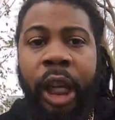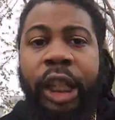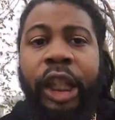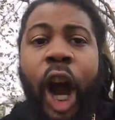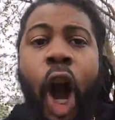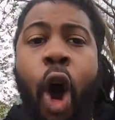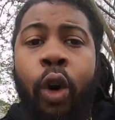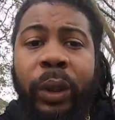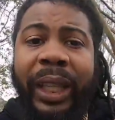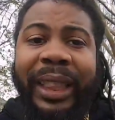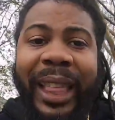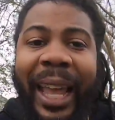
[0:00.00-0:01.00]
The
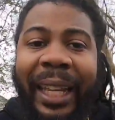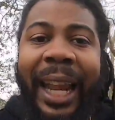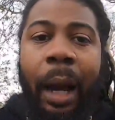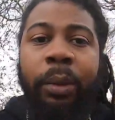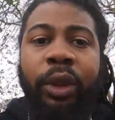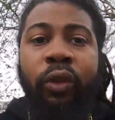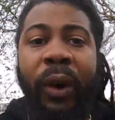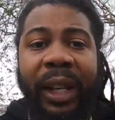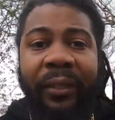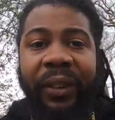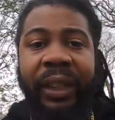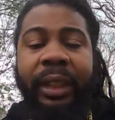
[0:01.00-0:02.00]
only thing that was
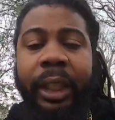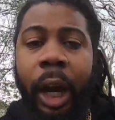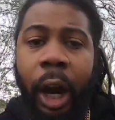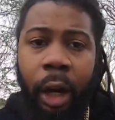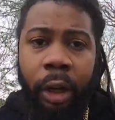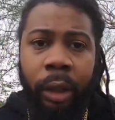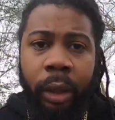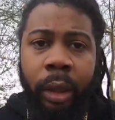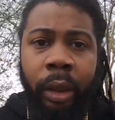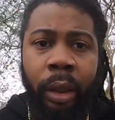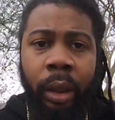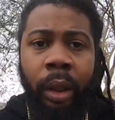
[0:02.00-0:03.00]
relevant to her
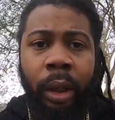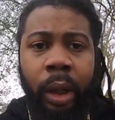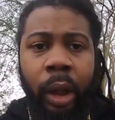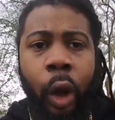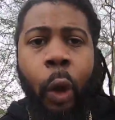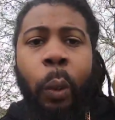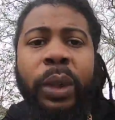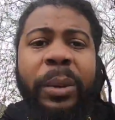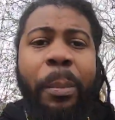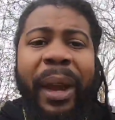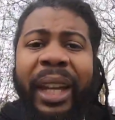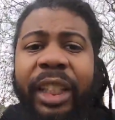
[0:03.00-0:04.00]
was
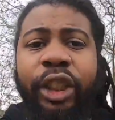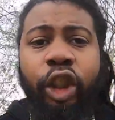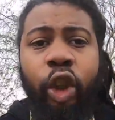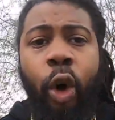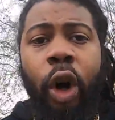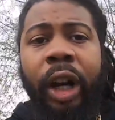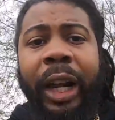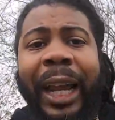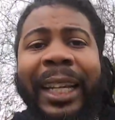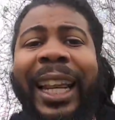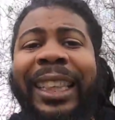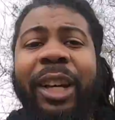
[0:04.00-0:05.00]
making sure
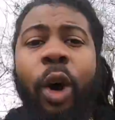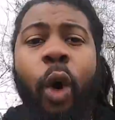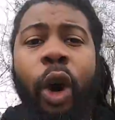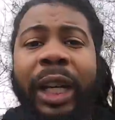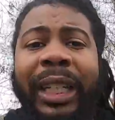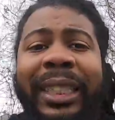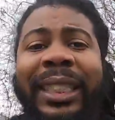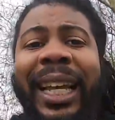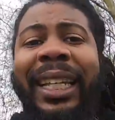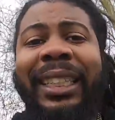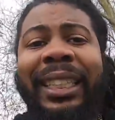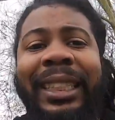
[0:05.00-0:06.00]
that the
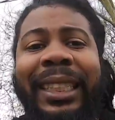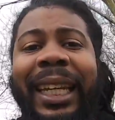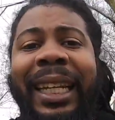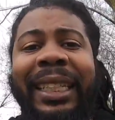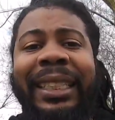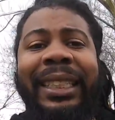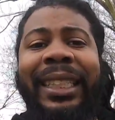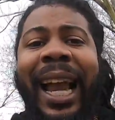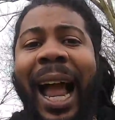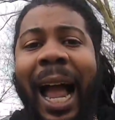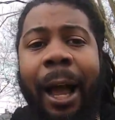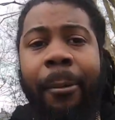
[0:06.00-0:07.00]
organization did its
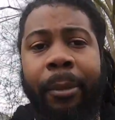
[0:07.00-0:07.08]
job,